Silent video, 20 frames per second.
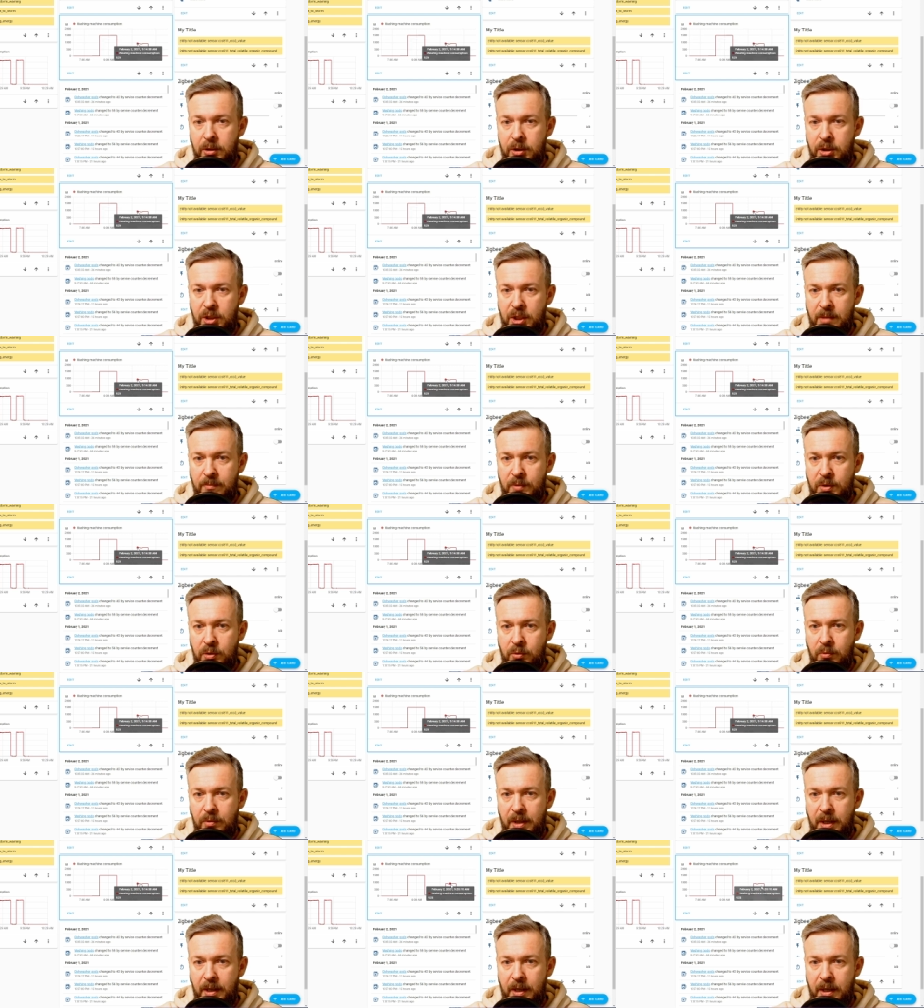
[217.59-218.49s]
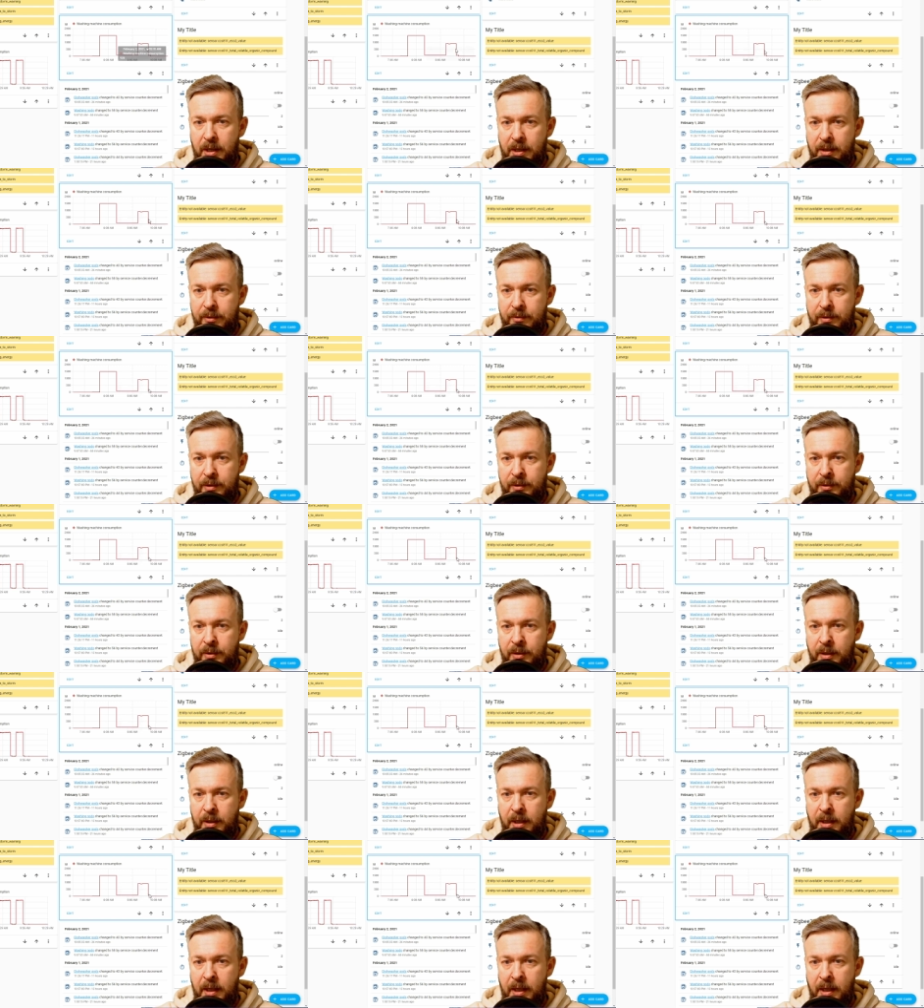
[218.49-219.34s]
jumps to 900,